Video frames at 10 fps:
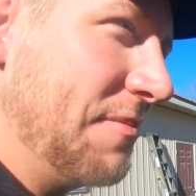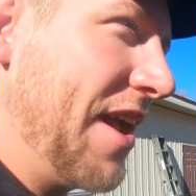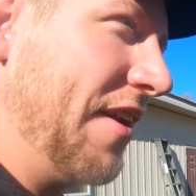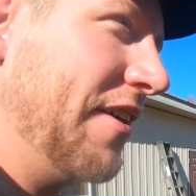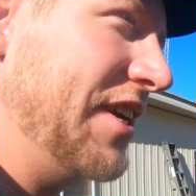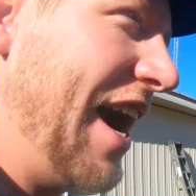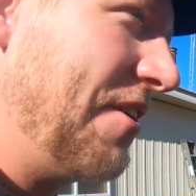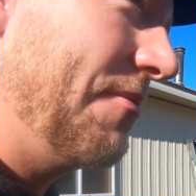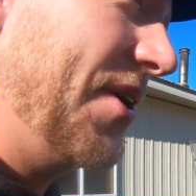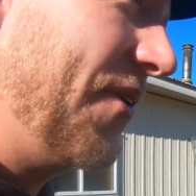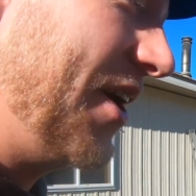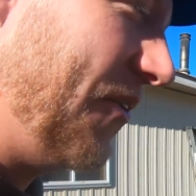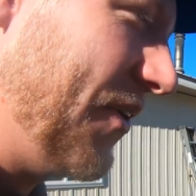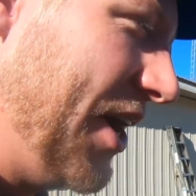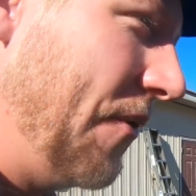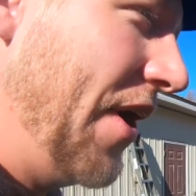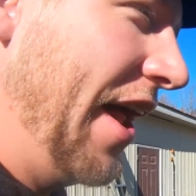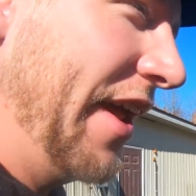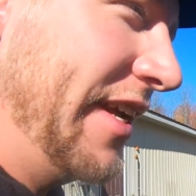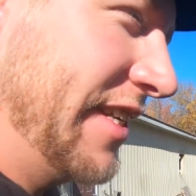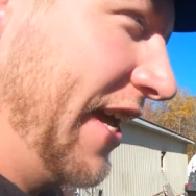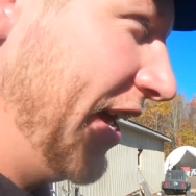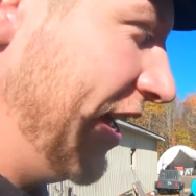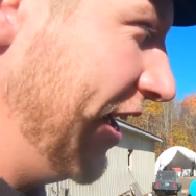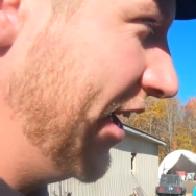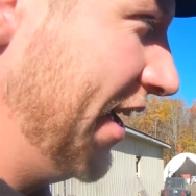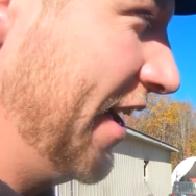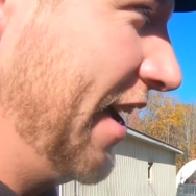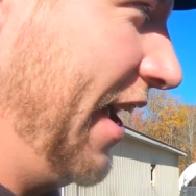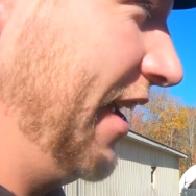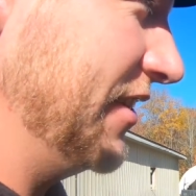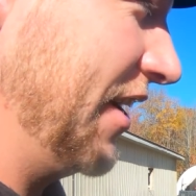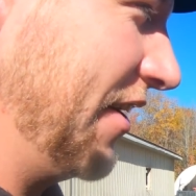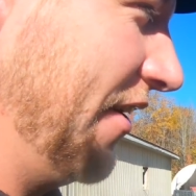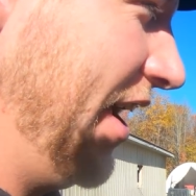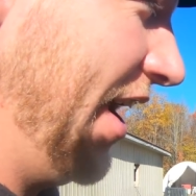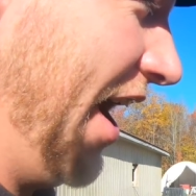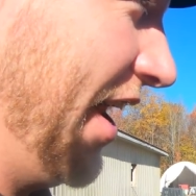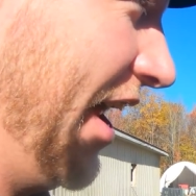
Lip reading: Mike looks after me real well. He's a great guy to